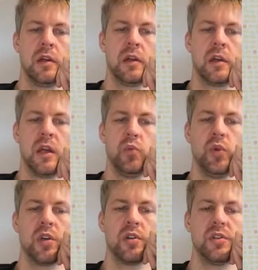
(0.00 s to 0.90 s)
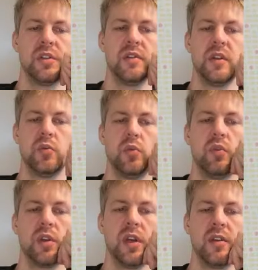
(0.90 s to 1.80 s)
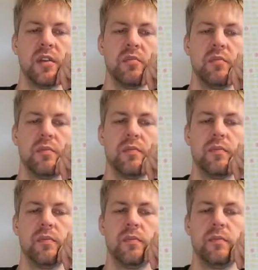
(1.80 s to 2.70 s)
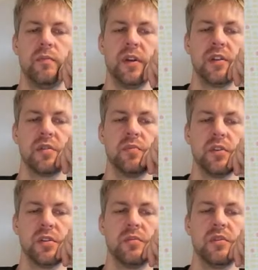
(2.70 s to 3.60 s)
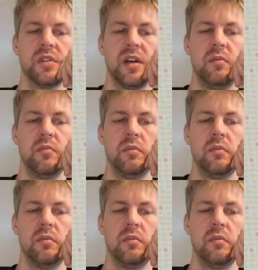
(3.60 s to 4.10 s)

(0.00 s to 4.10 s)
can we guarantee that we will get the biggest possible sum?